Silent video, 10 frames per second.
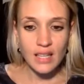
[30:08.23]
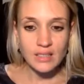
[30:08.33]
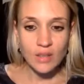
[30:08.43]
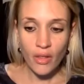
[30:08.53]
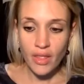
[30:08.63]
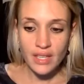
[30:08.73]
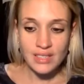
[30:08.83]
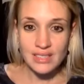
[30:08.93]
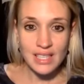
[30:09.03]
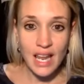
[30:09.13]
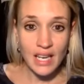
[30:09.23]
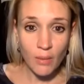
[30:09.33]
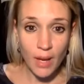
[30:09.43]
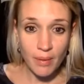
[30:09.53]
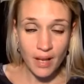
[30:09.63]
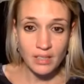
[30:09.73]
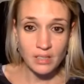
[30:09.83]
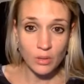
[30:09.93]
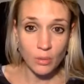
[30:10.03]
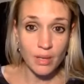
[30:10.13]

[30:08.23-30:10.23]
it's not that this is in any way personal,